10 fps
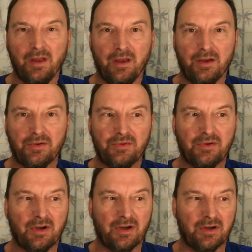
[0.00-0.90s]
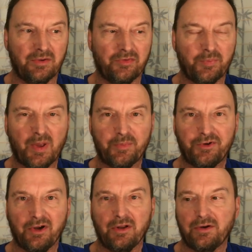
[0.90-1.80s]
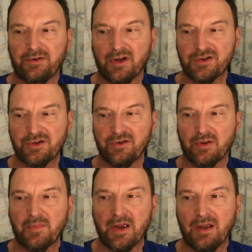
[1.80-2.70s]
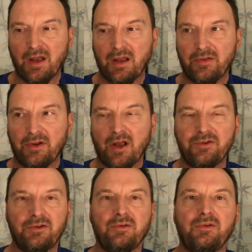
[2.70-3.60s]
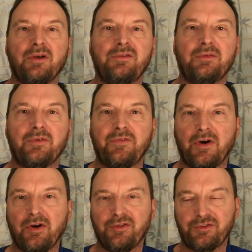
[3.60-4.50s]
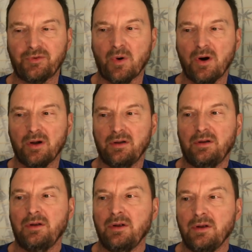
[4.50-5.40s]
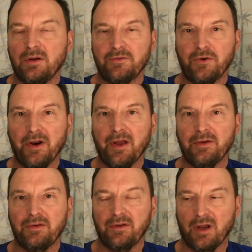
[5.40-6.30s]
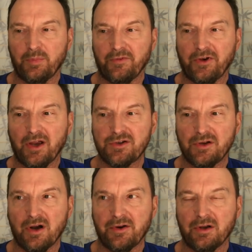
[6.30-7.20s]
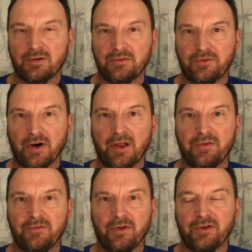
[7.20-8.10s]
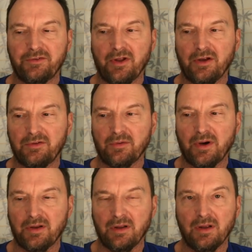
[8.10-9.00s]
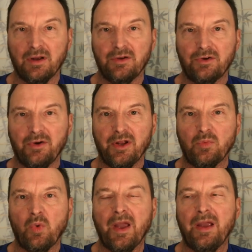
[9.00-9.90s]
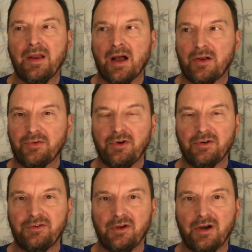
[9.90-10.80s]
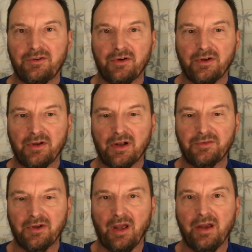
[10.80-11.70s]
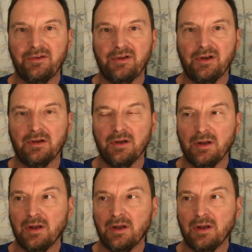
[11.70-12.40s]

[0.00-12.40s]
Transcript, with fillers: And uh, you have to pay particular attention to the mic gain. The Yaesu does have a very strong front end, amplification audio front end for this thing. So I turn it way down. You can see I turned it down to 18.